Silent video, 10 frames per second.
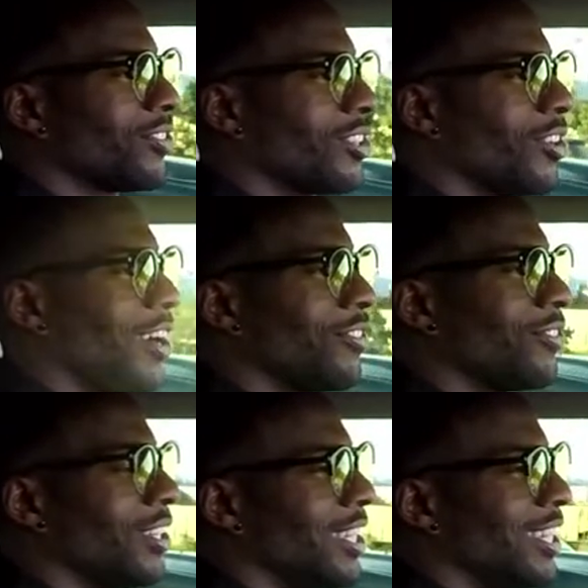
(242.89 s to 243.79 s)
You know, I've
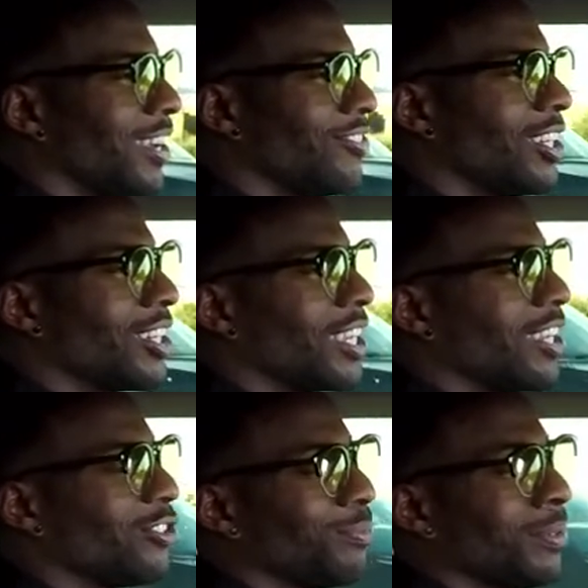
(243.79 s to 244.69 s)
I've
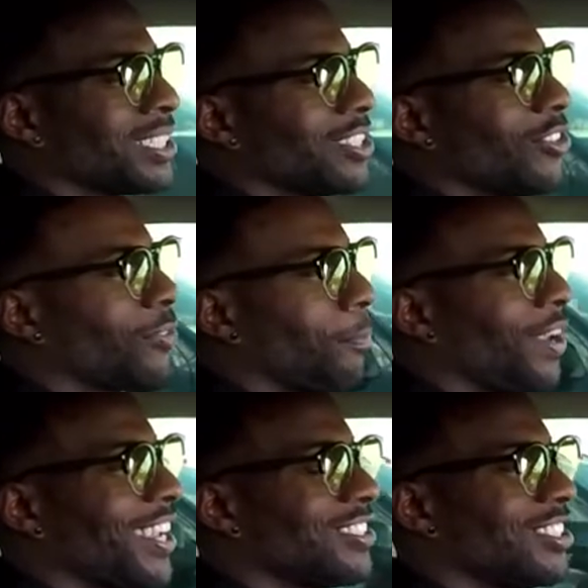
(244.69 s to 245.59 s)
dedicated myself the
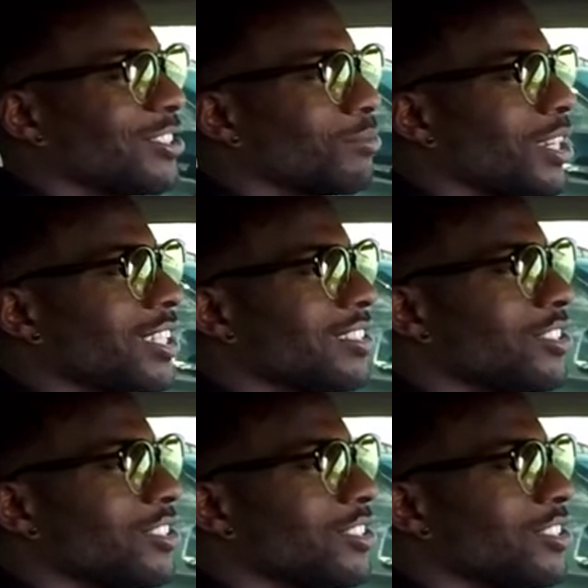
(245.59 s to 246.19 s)
past six months,